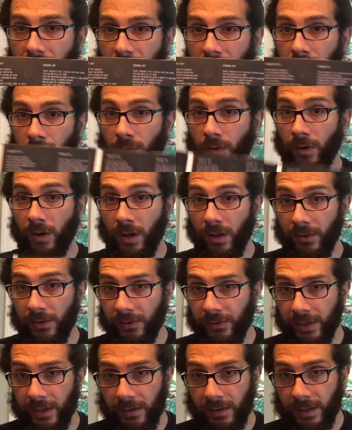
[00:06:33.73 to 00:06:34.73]
I wrote all the
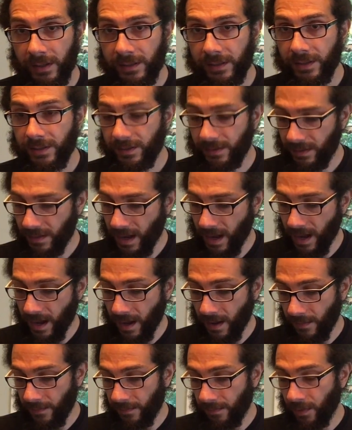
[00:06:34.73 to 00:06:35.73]
lyrics,
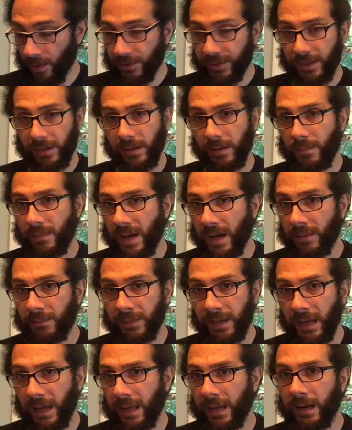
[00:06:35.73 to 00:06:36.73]
mostly about
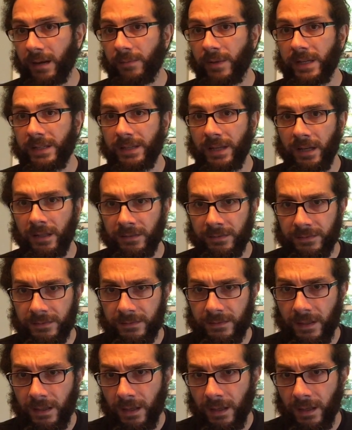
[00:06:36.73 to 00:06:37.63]
me hating myself.